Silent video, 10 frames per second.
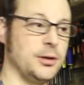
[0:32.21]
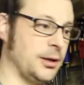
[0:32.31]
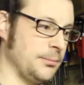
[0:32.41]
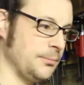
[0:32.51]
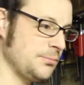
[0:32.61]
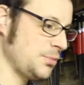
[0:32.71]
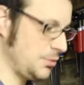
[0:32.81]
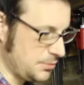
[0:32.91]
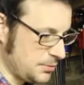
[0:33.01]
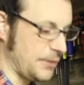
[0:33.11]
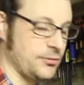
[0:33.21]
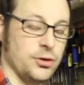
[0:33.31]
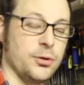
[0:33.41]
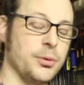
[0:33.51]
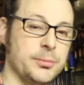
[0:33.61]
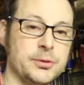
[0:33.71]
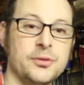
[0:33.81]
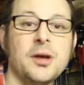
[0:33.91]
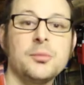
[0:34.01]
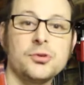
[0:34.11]
Um, you'd have to do it properly on a
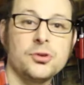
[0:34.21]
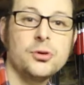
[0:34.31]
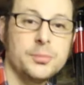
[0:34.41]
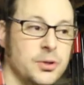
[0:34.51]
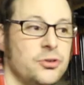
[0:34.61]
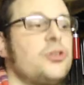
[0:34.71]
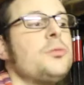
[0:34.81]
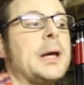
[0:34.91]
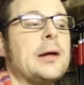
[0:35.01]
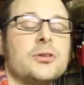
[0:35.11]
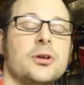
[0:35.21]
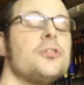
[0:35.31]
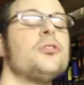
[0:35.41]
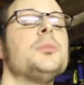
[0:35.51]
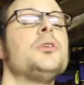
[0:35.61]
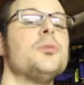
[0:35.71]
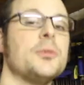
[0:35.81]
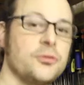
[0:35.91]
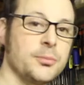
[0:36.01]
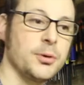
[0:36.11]
table saw, but should be able to do it. shouldn't be too
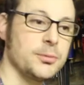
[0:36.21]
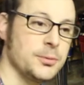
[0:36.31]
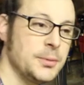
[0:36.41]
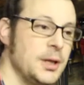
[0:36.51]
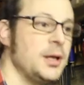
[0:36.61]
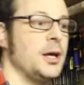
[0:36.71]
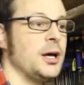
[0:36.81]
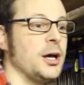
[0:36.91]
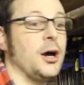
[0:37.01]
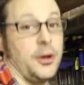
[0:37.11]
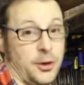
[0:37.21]
much of a problem, uh, I